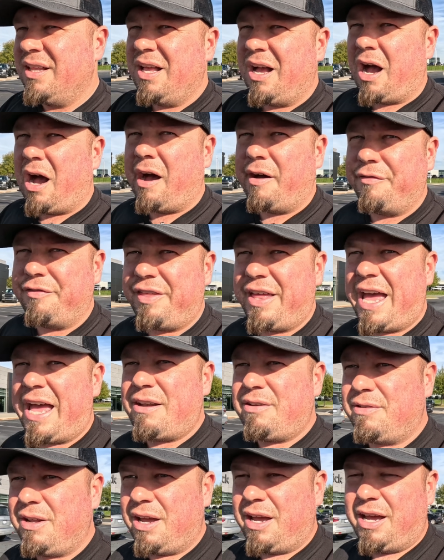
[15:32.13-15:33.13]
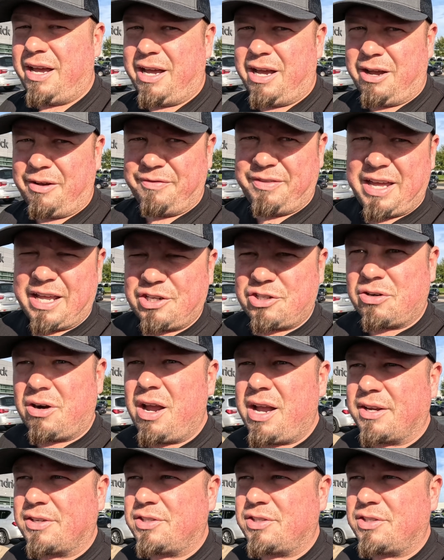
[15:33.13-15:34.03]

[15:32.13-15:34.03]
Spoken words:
off that truck,